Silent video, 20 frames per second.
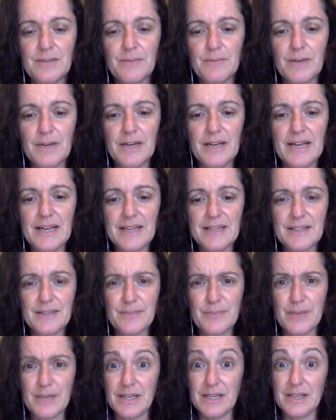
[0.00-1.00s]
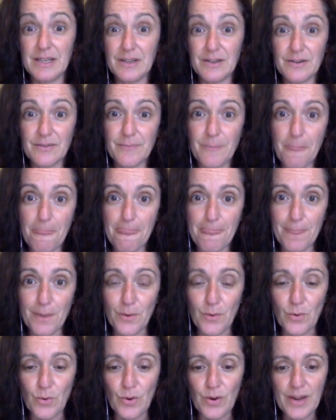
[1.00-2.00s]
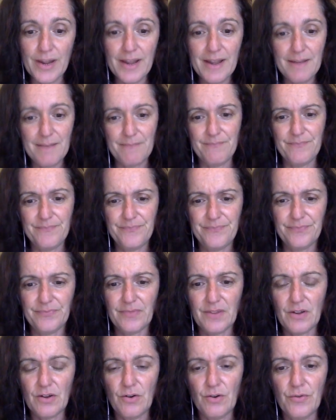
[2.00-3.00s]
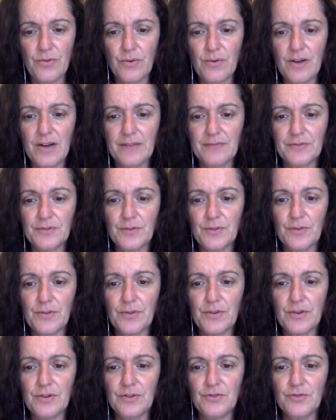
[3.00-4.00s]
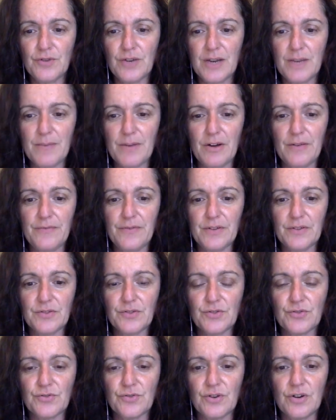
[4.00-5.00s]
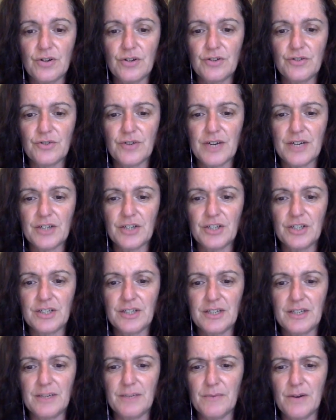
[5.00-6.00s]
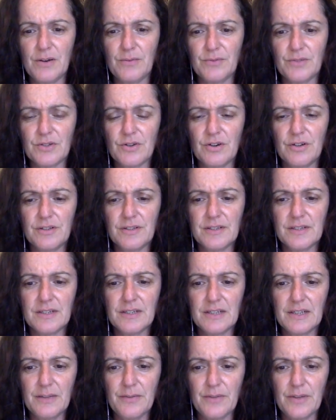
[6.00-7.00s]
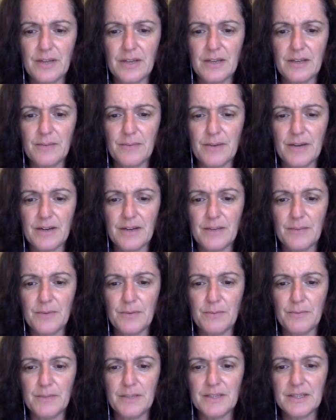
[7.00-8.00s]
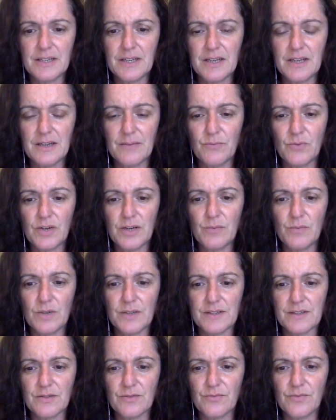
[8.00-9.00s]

my S P or him. Although after the third dream, I felt strong attraction to him. I was constantly thinking about him and missing him when he wasn't